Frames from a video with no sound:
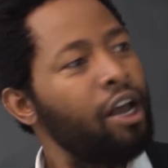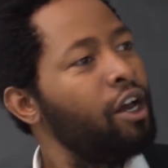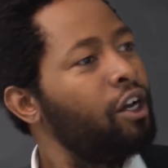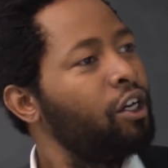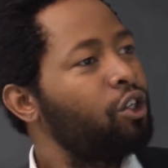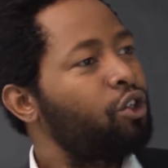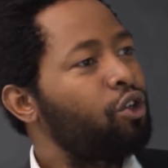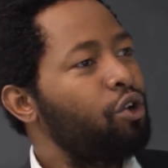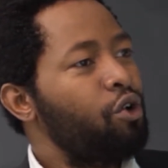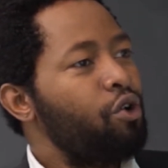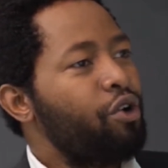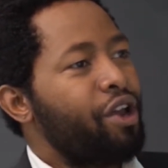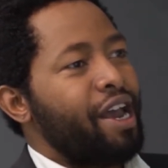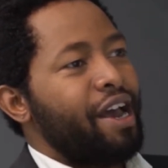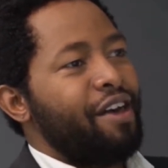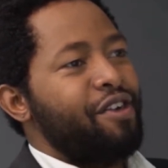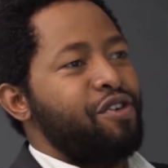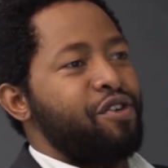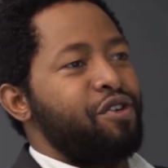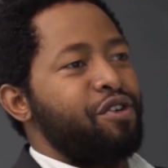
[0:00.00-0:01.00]
So looking
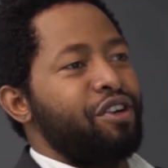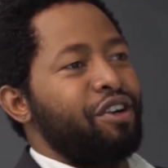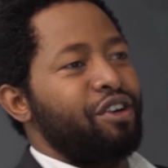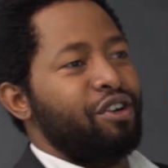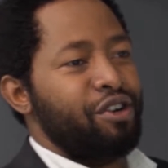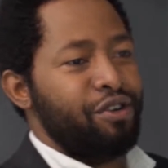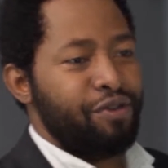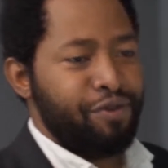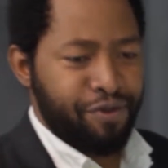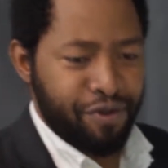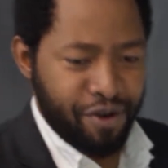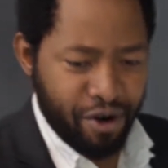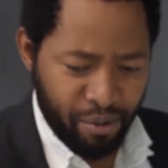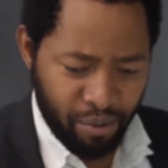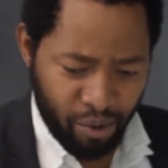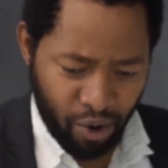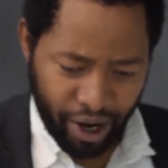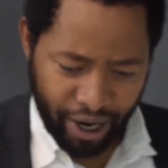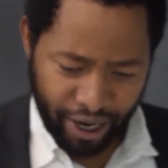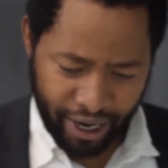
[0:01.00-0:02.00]
at theoretical
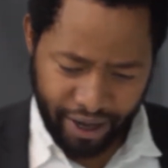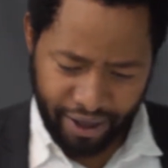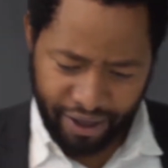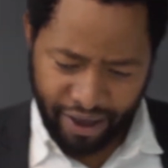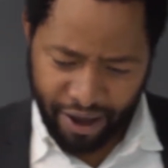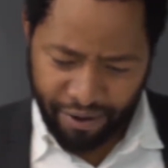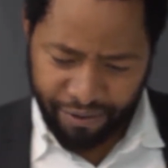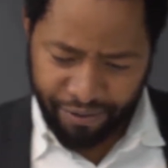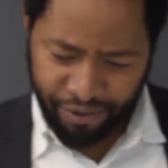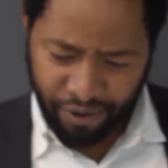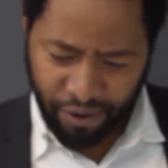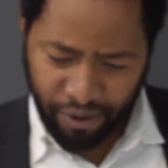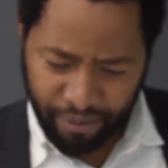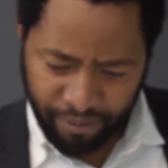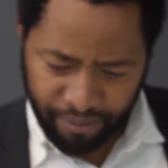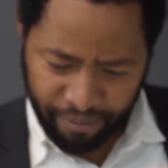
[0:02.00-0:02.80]
framework, therefore,